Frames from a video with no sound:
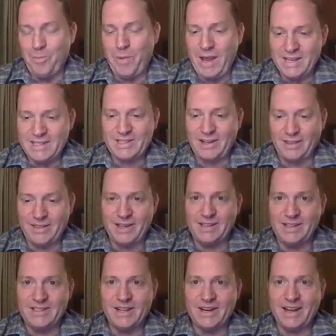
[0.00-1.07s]
based on
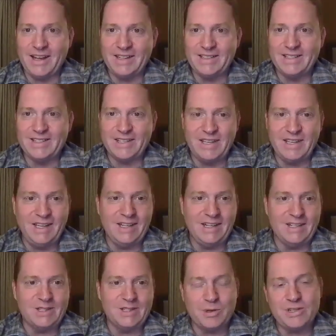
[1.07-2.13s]
things that I had
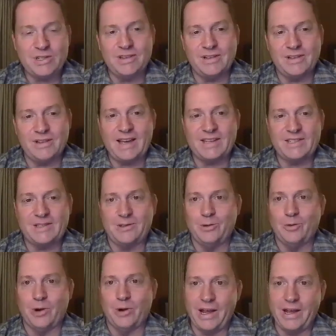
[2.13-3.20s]
seen, especially the last
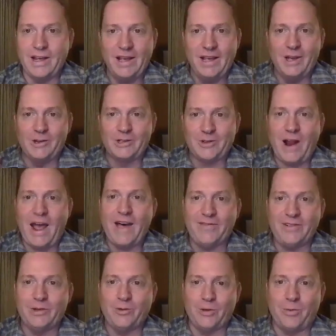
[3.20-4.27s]
2, when I
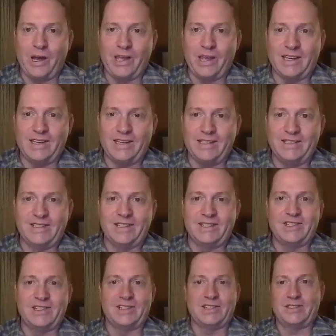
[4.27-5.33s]
traveling with my kids
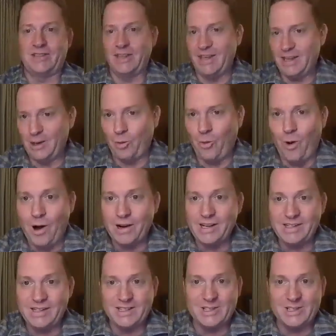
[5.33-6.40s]
and just
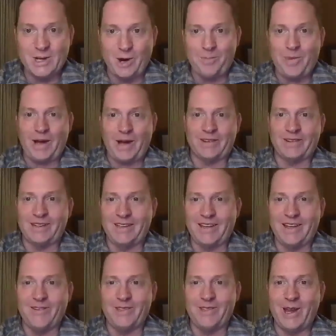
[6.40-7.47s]
wanting to jump out
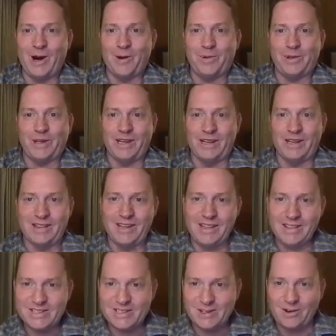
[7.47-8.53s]
of the airplane and
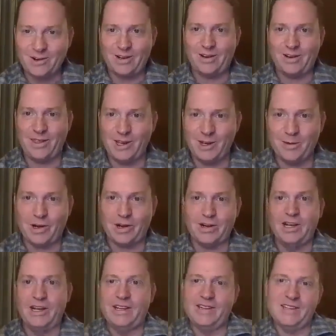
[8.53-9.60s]
then starting to think
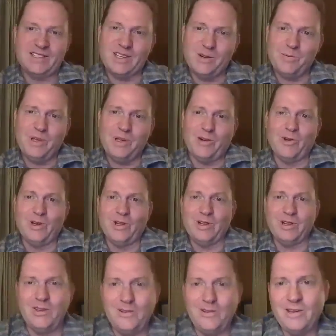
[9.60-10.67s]
about this could be a
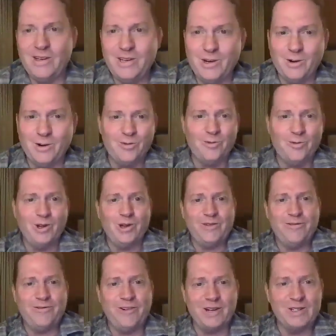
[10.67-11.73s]
really,
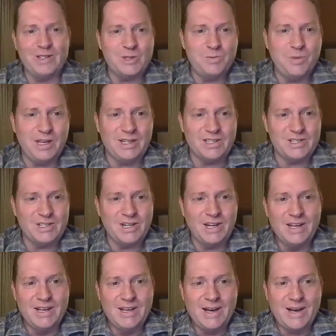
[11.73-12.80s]
really funny speech.
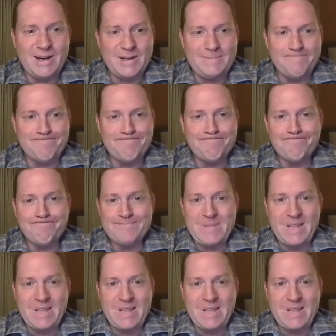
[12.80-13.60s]
On